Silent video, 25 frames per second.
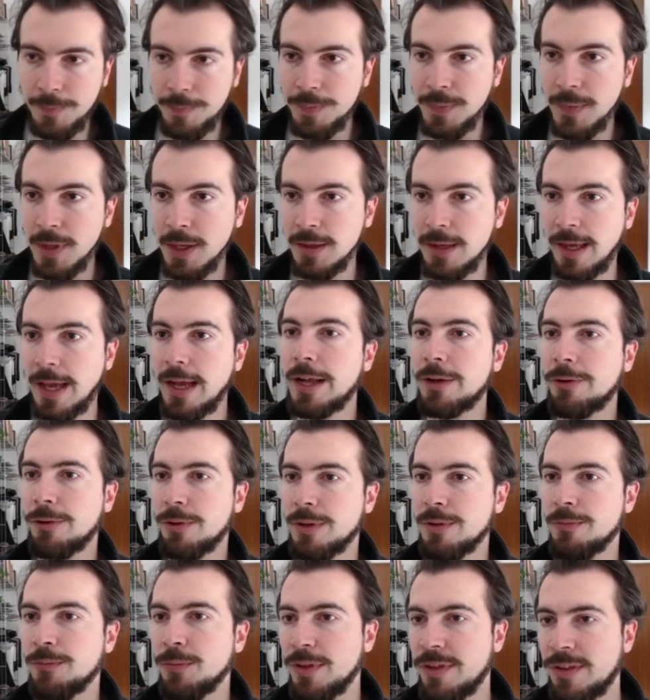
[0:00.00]
the
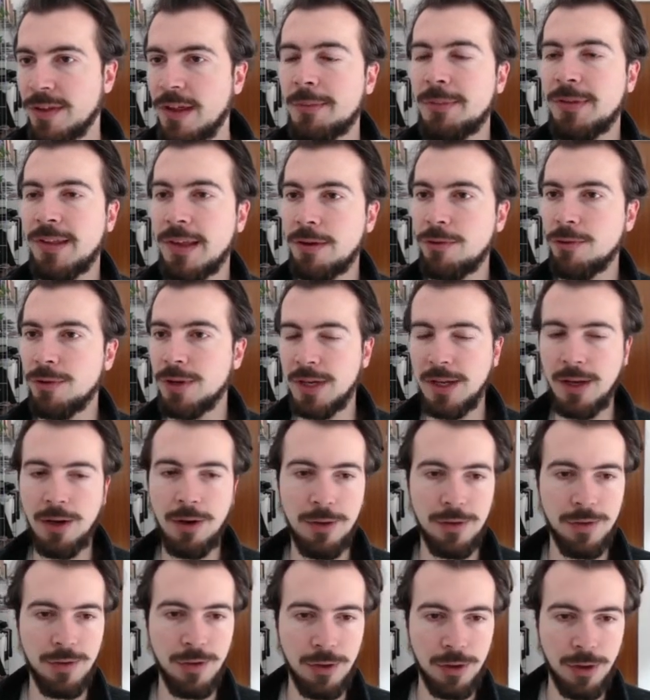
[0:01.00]
algorithm would subsequently
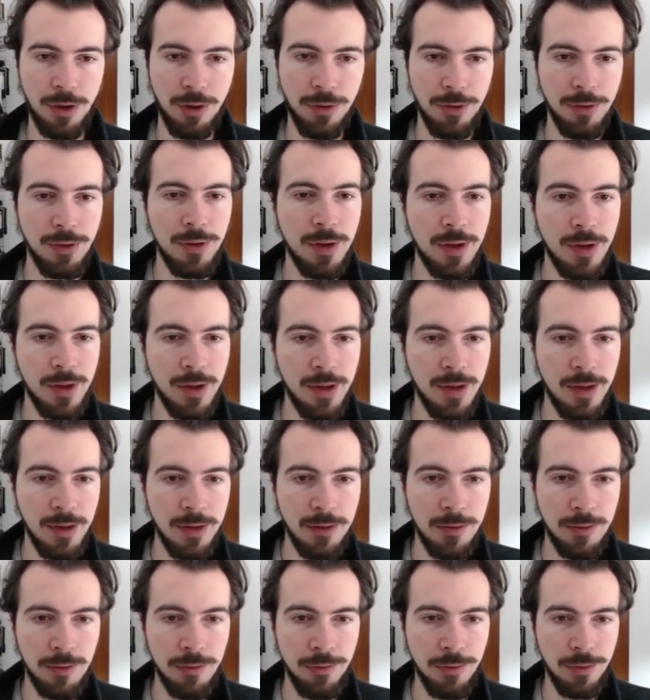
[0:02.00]
also go
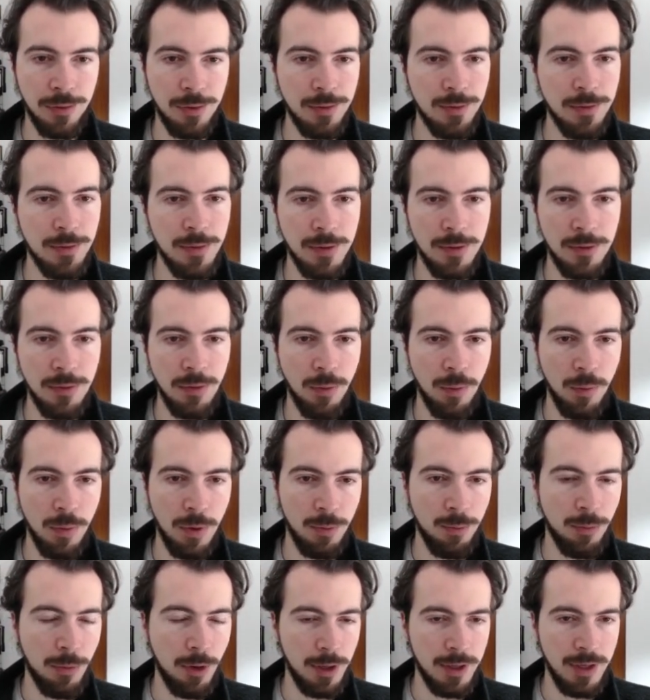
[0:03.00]
to
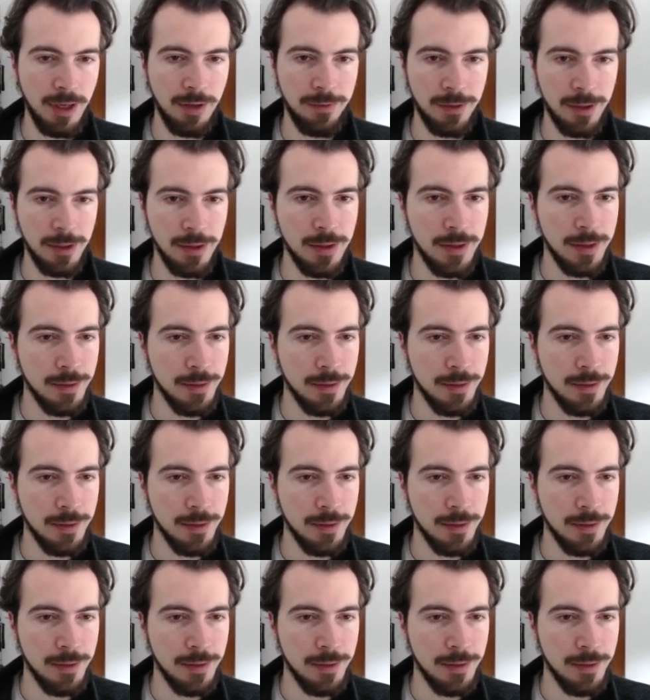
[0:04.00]
one more level.